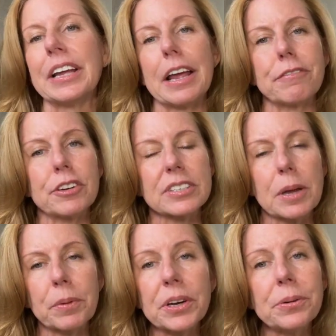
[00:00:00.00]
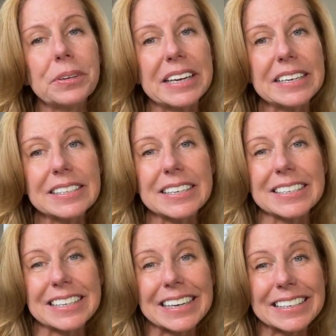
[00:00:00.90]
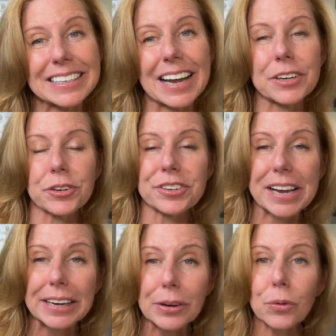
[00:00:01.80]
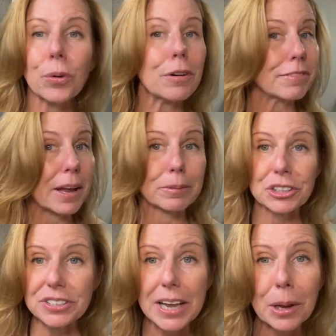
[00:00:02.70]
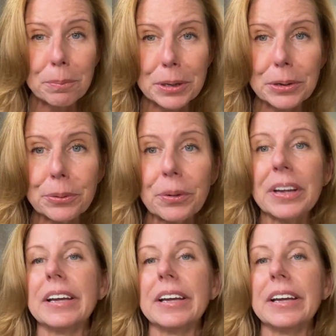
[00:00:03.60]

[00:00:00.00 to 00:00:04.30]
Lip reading: If you're someone who needs to see it to understand it, or if that would just help you,